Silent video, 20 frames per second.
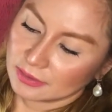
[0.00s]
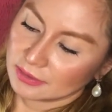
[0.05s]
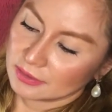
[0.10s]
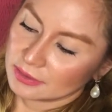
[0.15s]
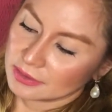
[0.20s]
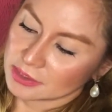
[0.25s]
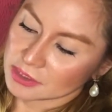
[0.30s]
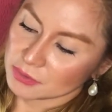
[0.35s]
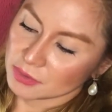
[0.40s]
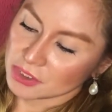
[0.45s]

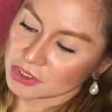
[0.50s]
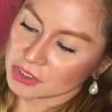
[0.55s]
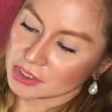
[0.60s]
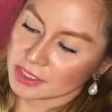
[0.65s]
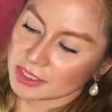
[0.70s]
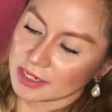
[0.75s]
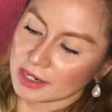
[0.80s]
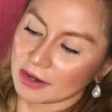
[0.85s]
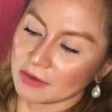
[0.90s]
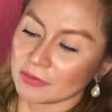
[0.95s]
Especially
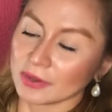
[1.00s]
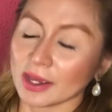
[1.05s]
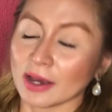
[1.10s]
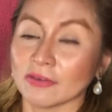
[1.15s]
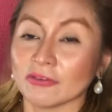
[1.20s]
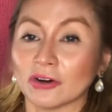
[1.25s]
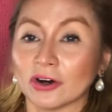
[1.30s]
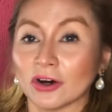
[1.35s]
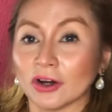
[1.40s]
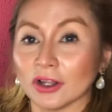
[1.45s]
now we have
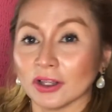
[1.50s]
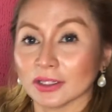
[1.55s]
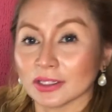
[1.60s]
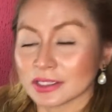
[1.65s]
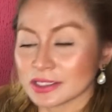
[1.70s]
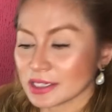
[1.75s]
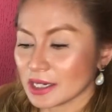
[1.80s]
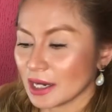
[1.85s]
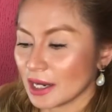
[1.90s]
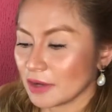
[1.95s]
all the
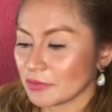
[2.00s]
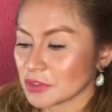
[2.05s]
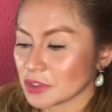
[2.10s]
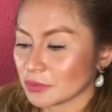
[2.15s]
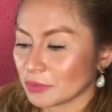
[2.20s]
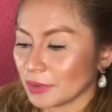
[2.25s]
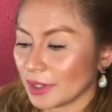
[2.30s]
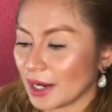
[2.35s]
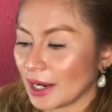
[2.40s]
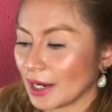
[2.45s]
time to
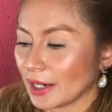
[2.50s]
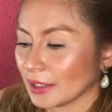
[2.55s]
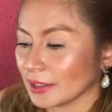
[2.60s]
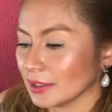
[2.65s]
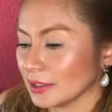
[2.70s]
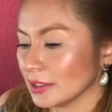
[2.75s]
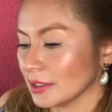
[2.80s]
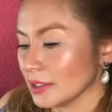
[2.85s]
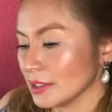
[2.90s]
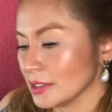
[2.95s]

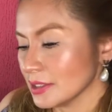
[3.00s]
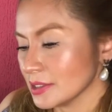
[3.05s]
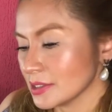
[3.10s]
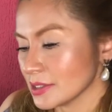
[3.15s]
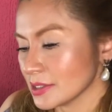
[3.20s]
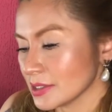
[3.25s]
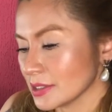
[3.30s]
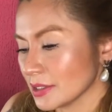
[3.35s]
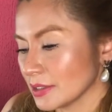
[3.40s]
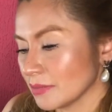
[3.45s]

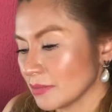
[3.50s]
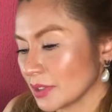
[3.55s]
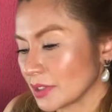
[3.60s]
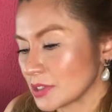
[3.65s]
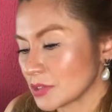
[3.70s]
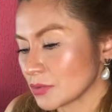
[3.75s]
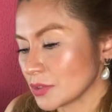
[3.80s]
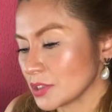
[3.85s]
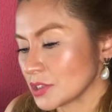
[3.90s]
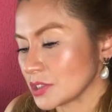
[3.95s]
practice because
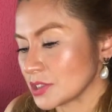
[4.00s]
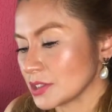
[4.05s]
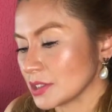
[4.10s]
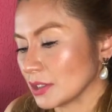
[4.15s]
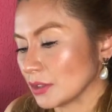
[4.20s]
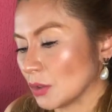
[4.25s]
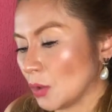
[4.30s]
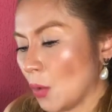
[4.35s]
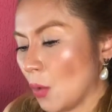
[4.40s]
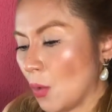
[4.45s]
we're just
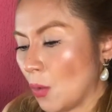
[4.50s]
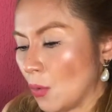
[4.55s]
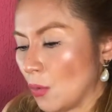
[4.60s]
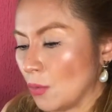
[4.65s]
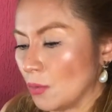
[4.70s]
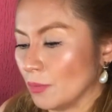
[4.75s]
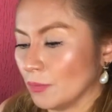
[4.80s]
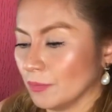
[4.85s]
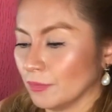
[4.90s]
at home.